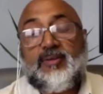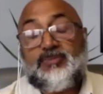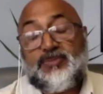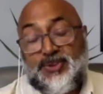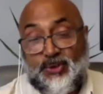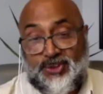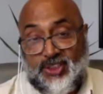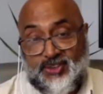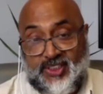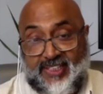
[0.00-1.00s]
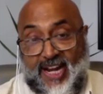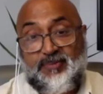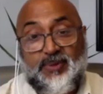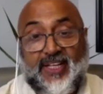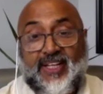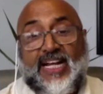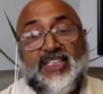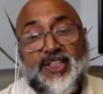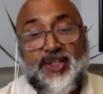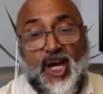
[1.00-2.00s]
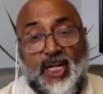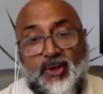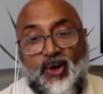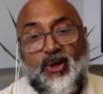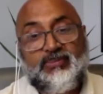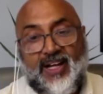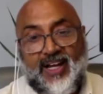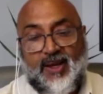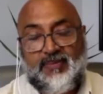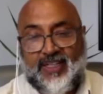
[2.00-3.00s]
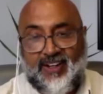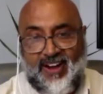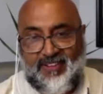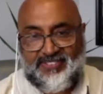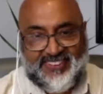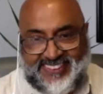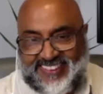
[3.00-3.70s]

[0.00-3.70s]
New Jersey, Canterbury, and actually not home. I'm in our office.